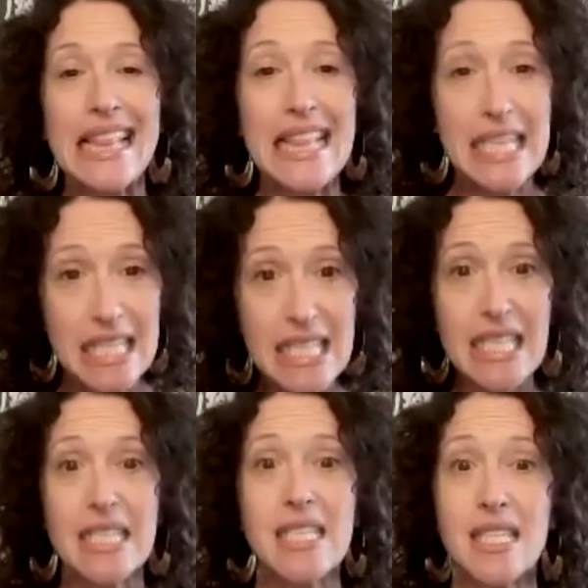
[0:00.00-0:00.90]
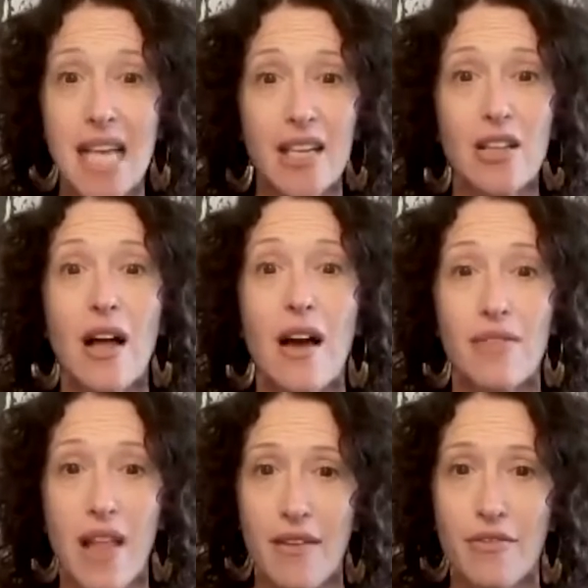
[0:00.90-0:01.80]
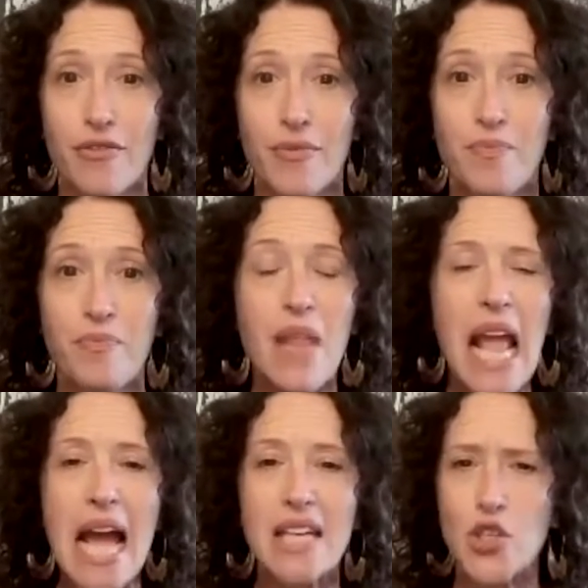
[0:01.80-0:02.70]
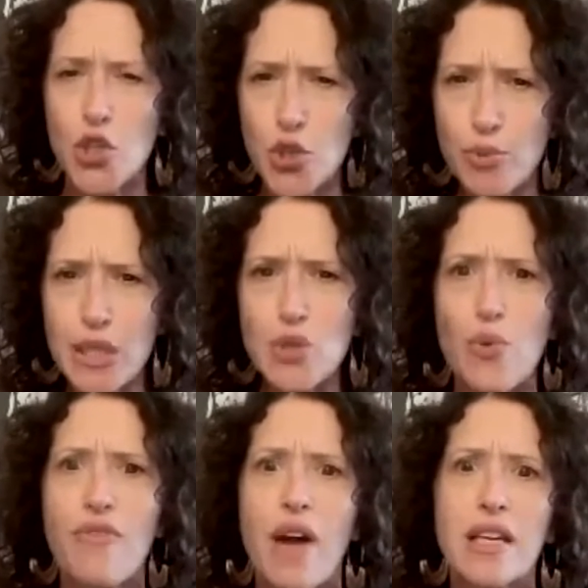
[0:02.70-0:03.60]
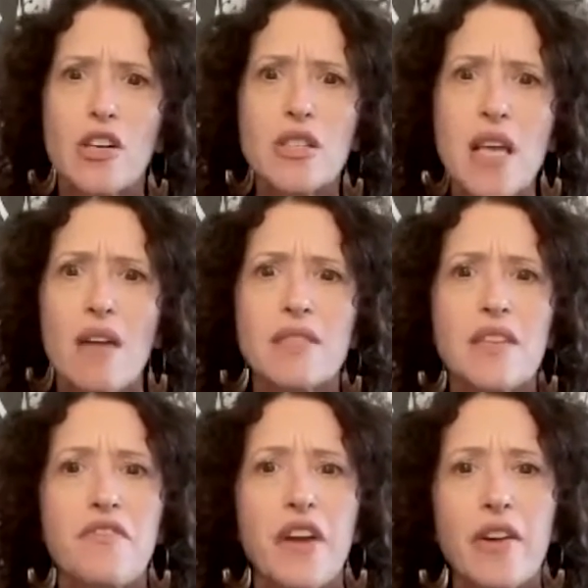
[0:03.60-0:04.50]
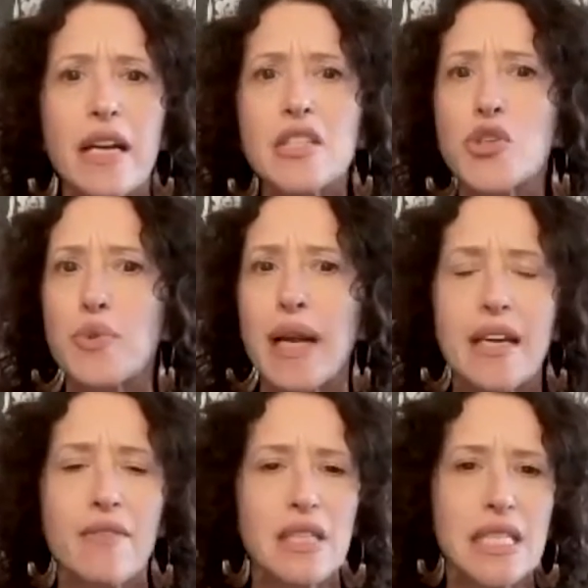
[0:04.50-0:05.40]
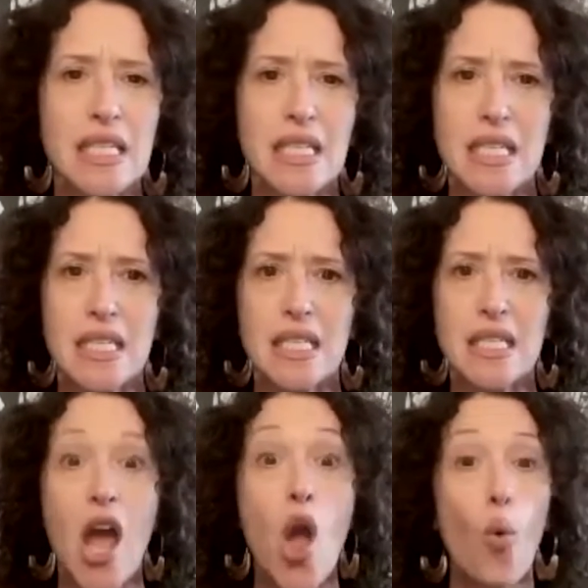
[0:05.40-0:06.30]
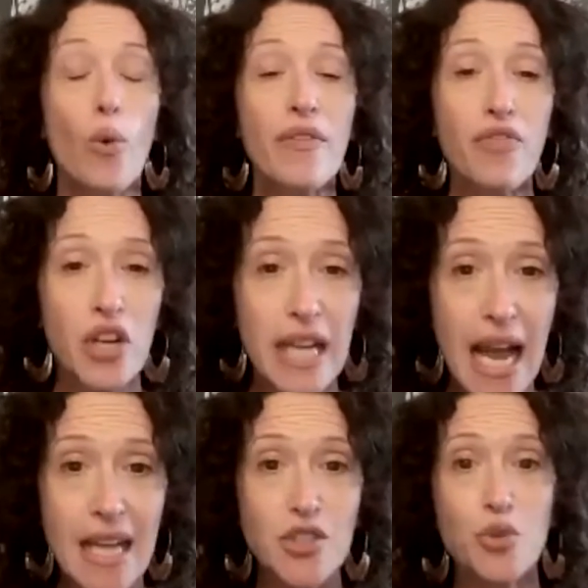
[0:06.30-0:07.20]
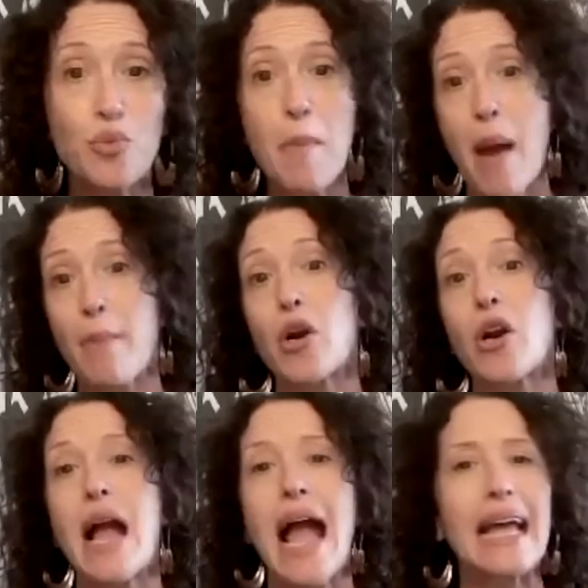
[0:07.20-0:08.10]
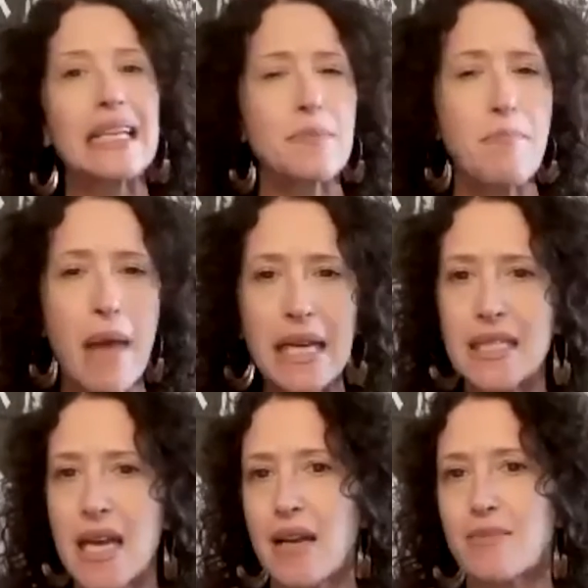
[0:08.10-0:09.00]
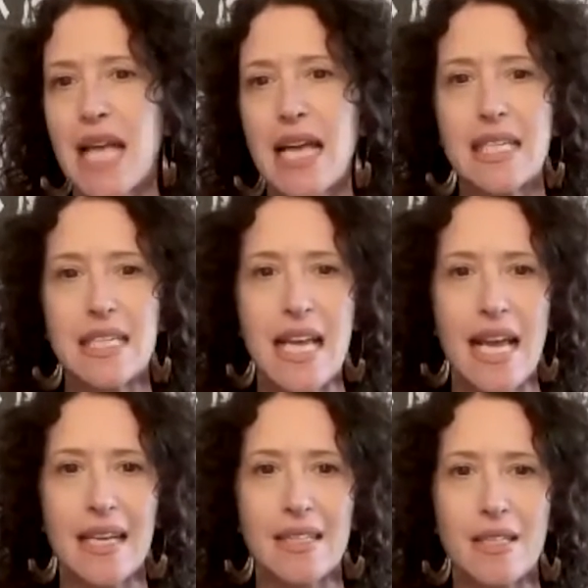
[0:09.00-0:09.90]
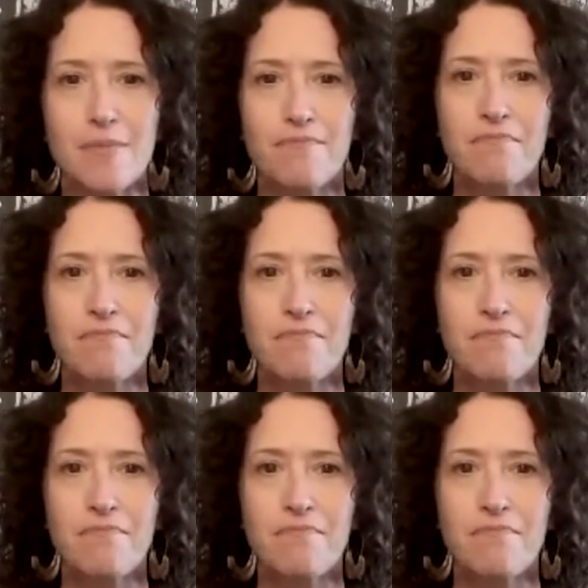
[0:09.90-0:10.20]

This is the cycle of life. As humans, we find ourselves in varying terrain of existence. We forget to remember as many times as it takes.